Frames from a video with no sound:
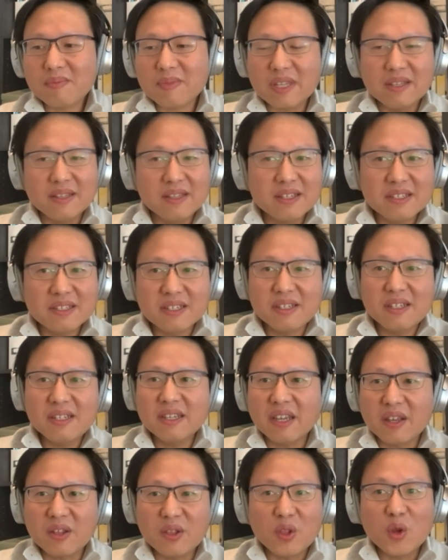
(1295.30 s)

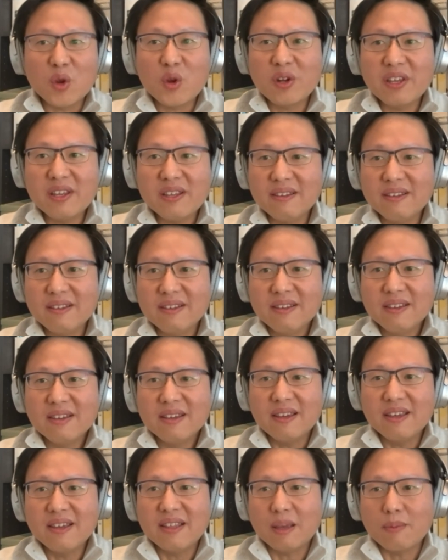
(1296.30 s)
listening and learning,
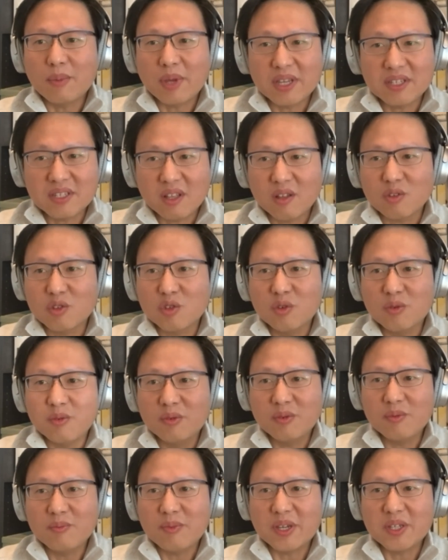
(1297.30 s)
and I pass along to
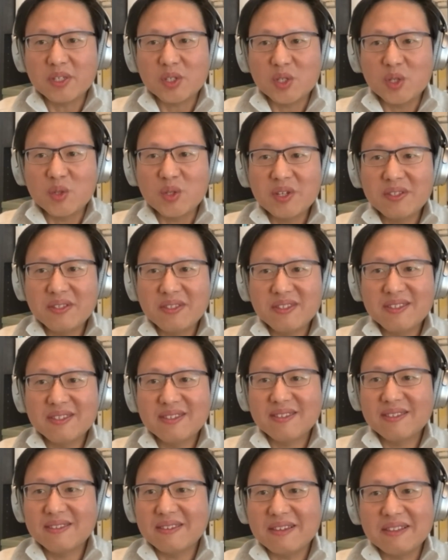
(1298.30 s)
my
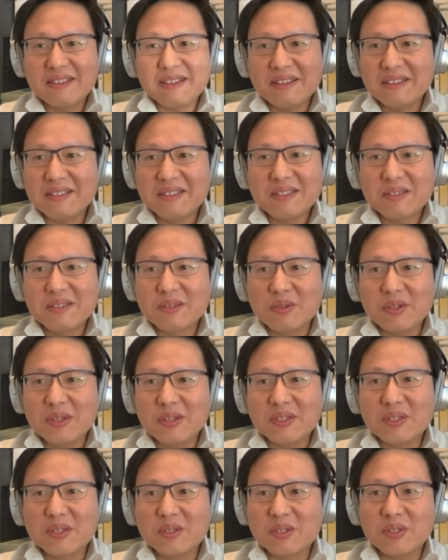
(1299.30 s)
students, and
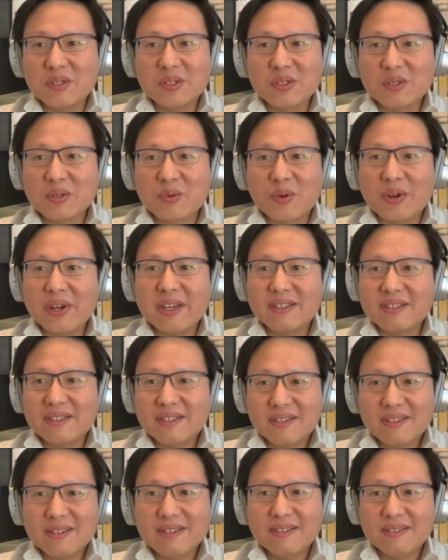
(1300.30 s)
it's just great.
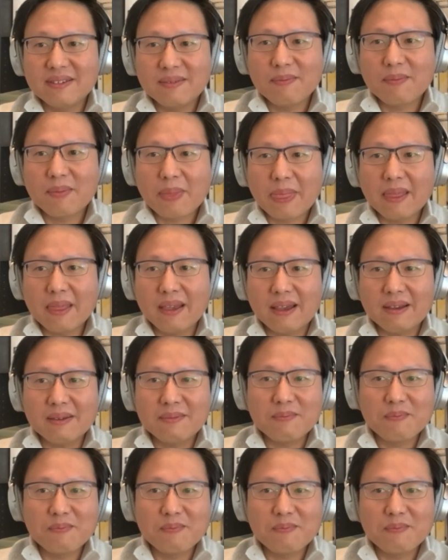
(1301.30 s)
Yeah.